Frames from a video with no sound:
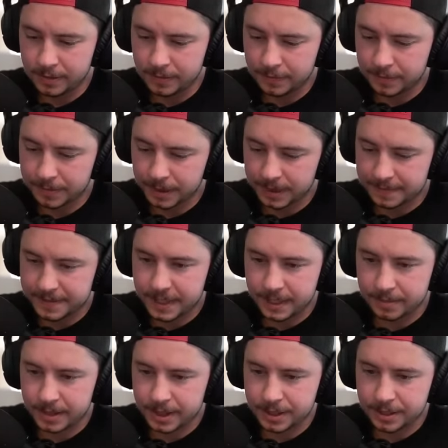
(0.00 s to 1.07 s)
From the left side of
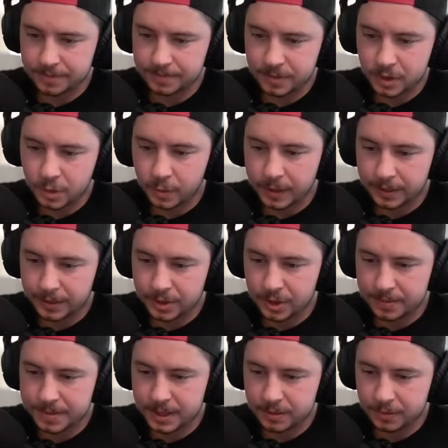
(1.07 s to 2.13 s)
the base. Queen on the
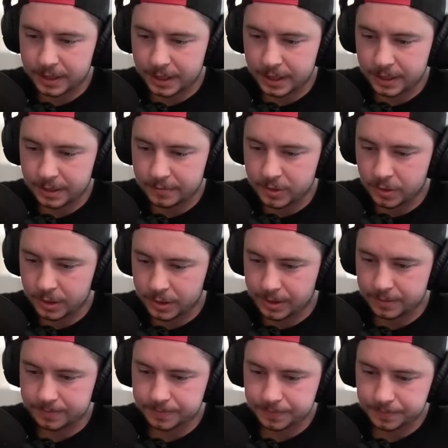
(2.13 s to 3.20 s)
top side with the king, of course.
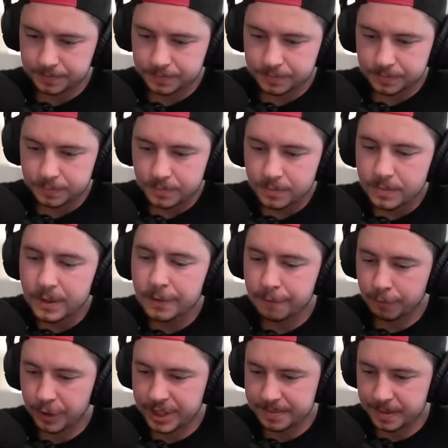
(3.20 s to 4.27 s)

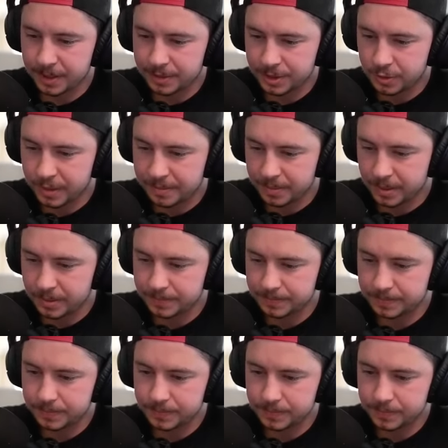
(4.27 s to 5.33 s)
Free spell on the sweeper.
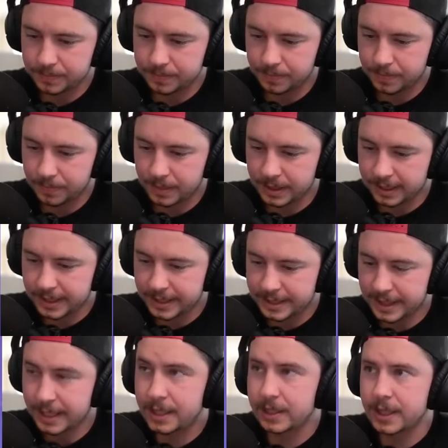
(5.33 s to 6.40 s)
E
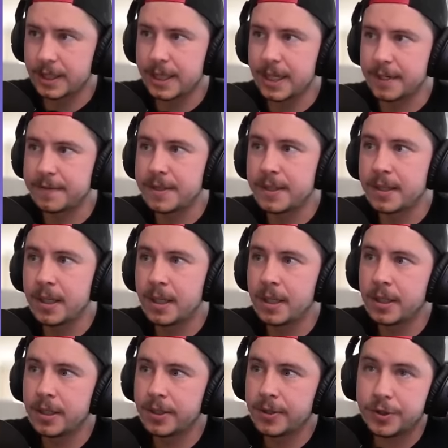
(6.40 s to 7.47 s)
Titan on the left.
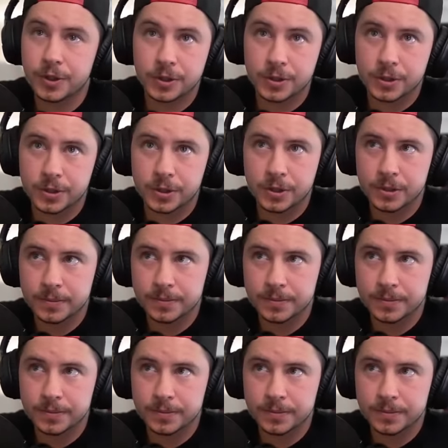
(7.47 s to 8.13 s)
Sure, sure, sure.